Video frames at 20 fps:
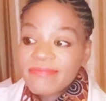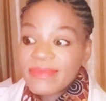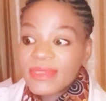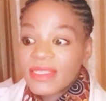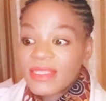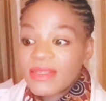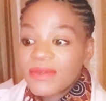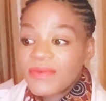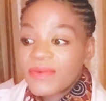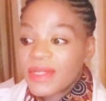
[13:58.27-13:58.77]

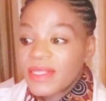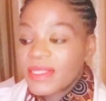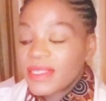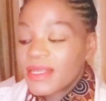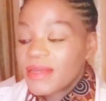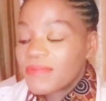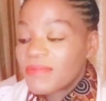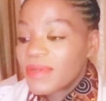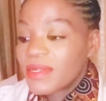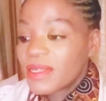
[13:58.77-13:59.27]
say what's
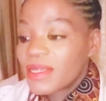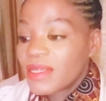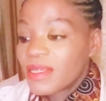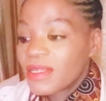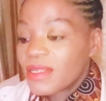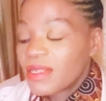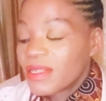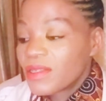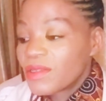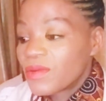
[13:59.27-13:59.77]
happening
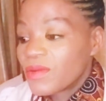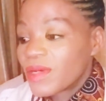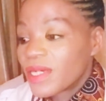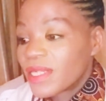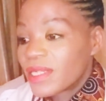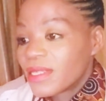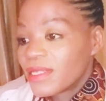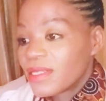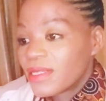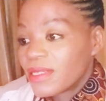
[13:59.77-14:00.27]
in
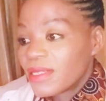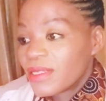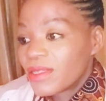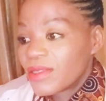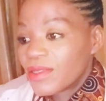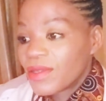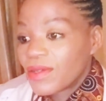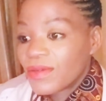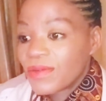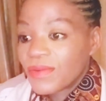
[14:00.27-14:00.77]
Eswatini,
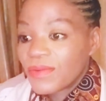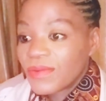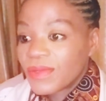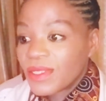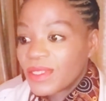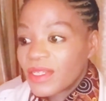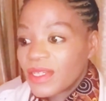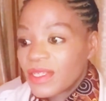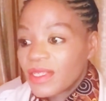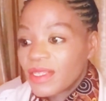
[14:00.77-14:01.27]
so we'll
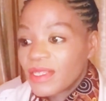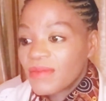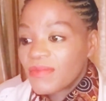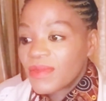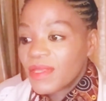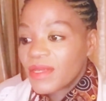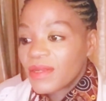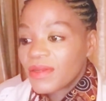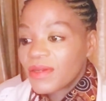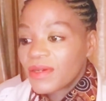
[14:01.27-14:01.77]
just keep
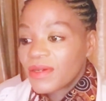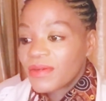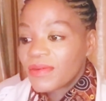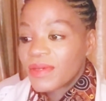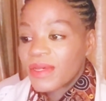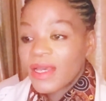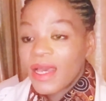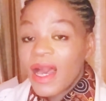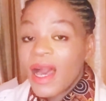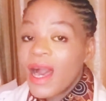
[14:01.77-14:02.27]
that
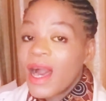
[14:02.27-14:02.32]
going.